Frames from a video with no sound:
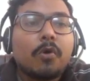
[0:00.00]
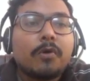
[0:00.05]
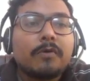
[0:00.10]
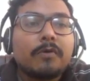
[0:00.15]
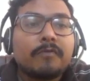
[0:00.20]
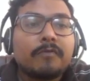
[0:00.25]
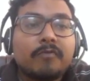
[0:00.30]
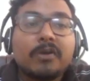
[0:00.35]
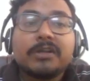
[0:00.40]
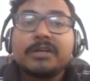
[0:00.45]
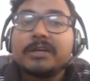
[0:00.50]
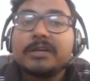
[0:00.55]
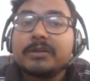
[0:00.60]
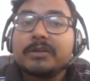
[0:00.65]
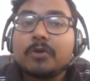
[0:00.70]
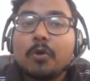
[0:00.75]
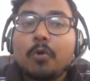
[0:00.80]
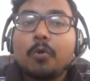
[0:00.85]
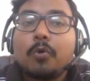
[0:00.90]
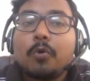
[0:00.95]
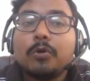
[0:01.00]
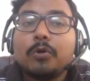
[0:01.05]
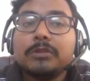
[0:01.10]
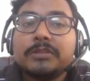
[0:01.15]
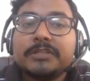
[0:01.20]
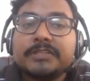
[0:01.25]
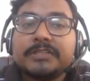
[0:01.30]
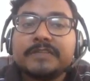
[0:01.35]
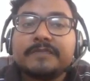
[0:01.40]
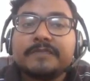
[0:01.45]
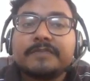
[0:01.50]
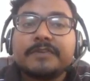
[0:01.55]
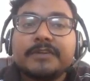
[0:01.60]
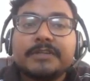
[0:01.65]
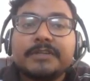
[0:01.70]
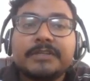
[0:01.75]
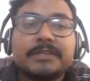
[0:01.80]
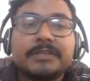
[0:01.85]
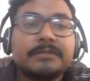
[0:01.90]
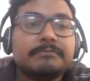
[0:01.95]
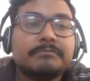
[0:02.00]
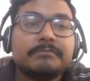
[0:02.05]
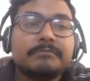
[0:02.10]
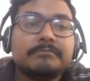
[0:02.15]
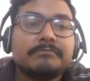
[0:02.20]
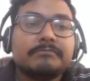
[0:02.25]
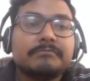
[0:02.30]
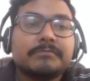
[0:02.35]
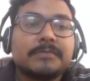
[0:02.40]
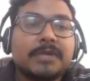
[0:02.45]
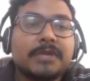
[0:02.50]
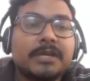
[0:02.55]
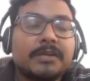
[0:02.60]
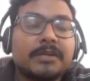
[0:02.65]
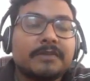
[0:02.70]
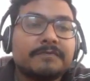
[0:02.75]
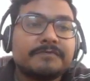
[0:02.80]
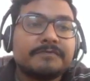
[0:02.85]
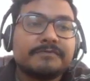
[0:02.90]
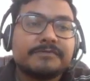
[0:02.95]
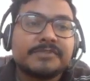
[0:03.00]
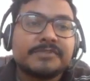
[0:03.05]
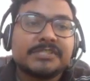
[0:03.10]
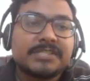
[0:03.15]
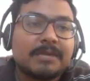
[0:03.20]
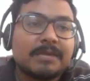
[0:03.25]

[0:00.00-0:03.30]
what are all the different kind of sub